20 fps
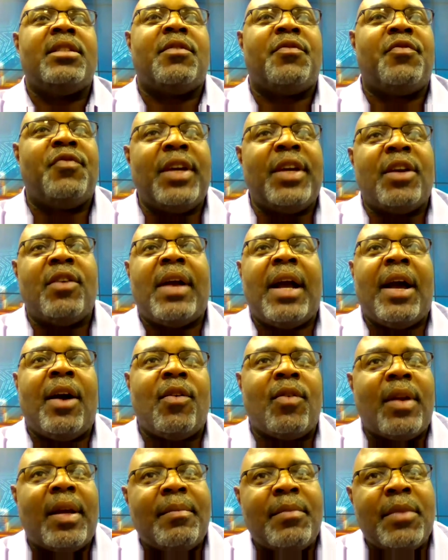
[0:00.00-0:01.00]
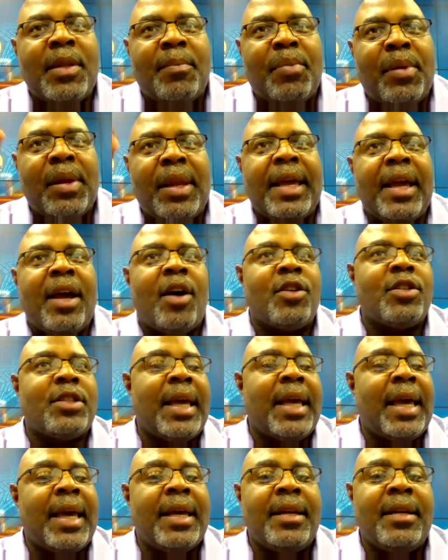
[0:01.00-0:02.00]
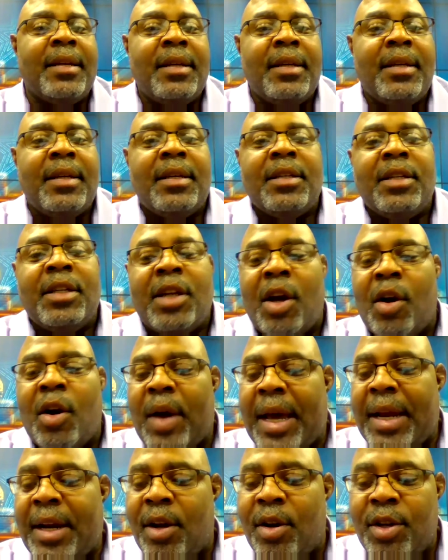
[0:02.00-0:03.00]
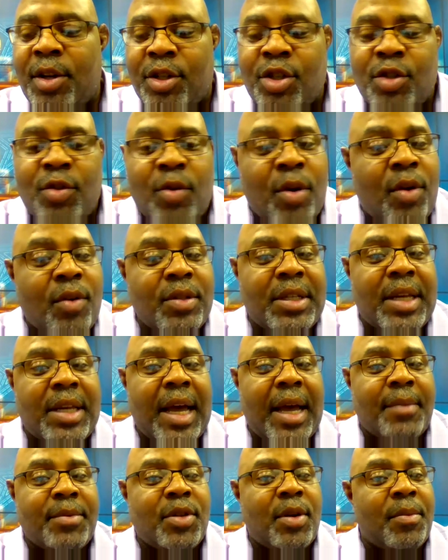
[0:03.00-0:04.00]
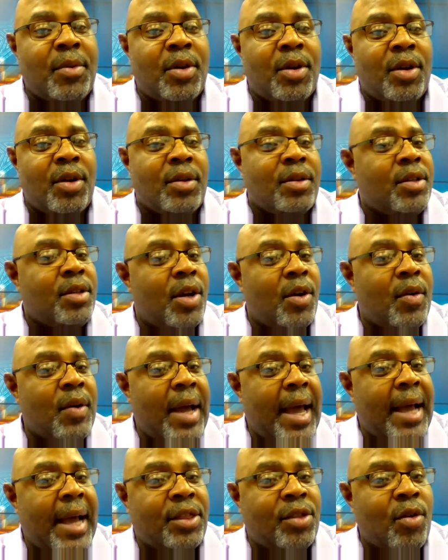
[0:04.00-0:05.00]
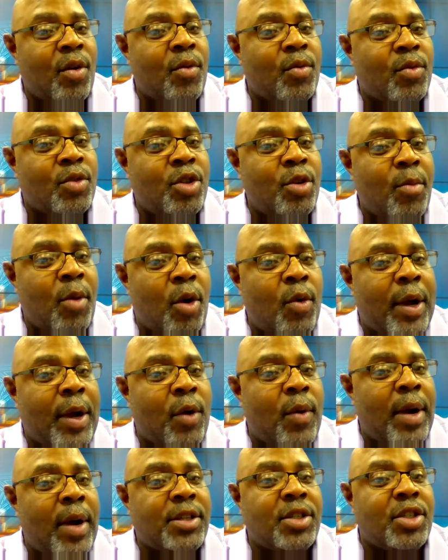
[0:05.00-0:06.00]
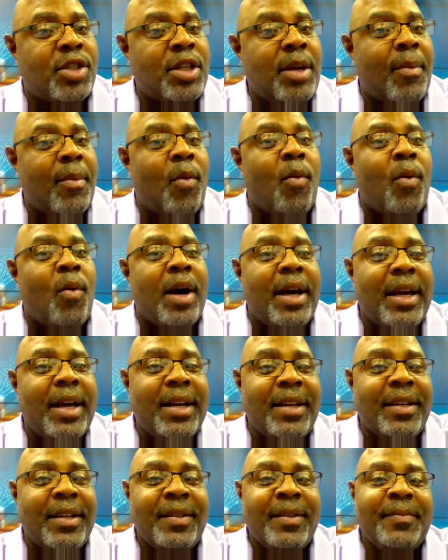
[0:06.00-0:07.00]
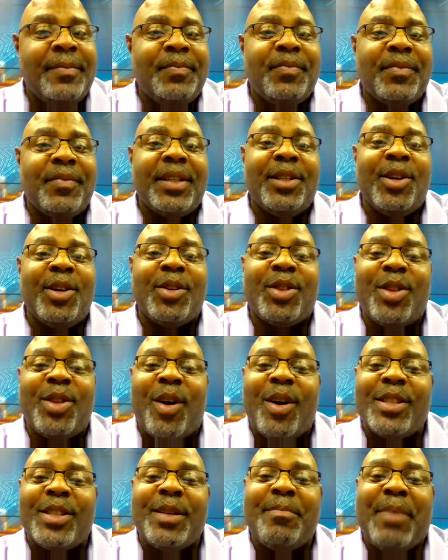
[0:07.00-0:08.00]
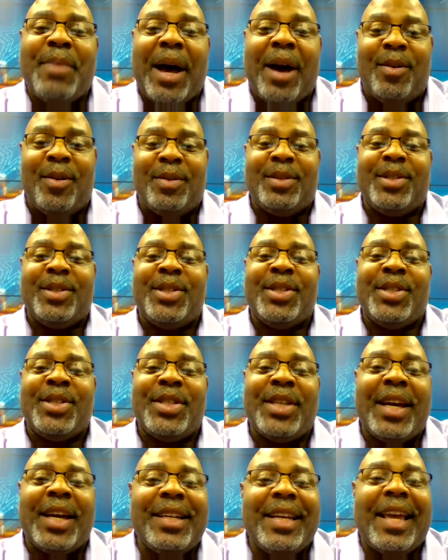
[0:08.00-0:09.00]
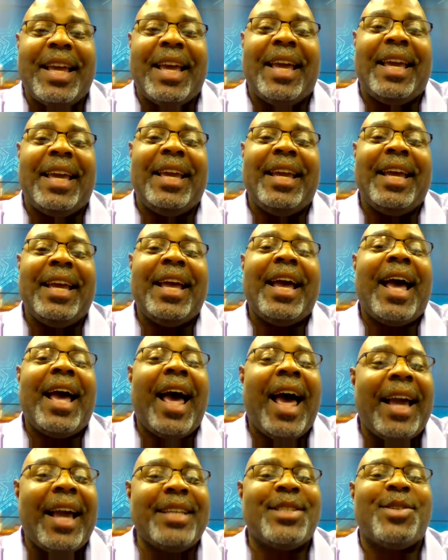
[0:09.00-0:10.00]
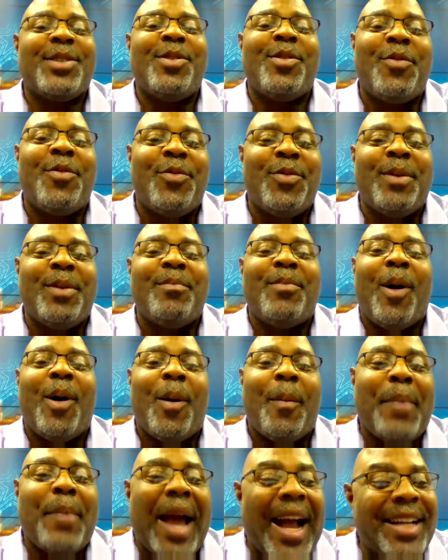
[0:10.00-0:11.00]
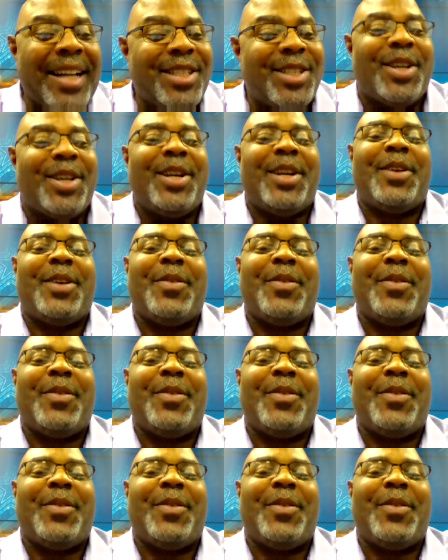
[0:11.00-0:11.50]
to figure out the playoffs. And you know, I know you're short on time, so I'm gonna you know throw two more quick questions. Number one, your thoughts about Sunday high school football, Patrick